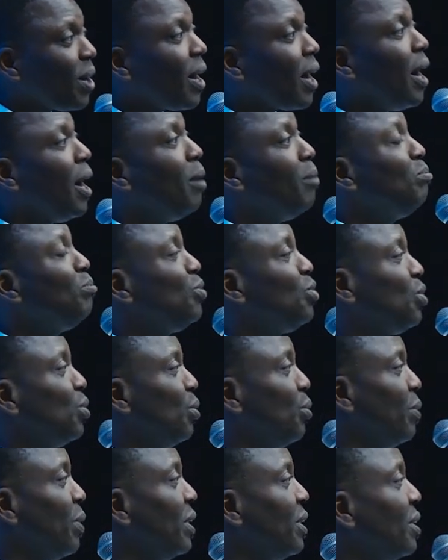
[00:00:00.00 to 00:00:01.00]
come to
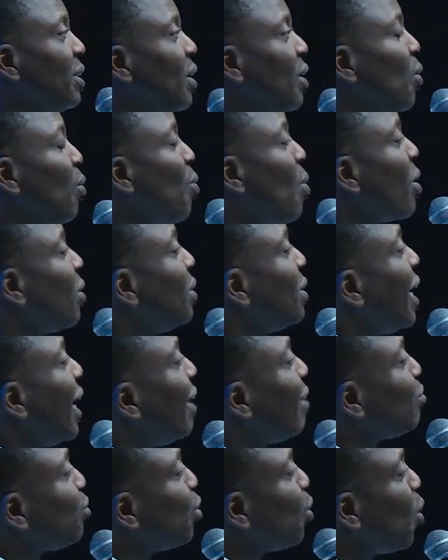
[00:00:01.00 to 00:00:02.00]
it. We're going to
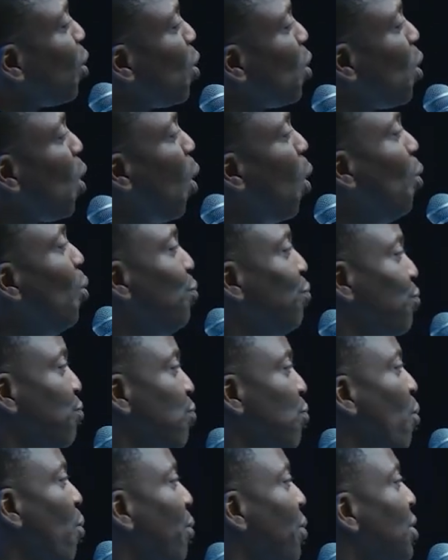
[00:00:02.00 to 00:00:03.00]
have to go
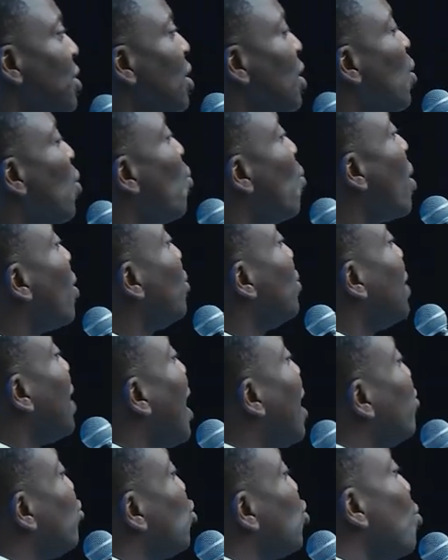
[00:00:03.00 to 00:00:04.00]
for it. We're going to
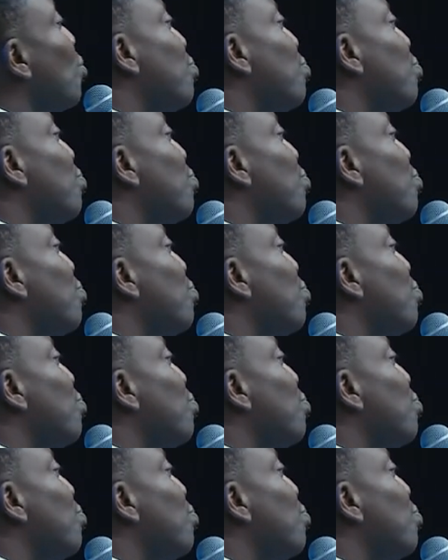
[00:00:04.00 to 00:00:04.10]
have to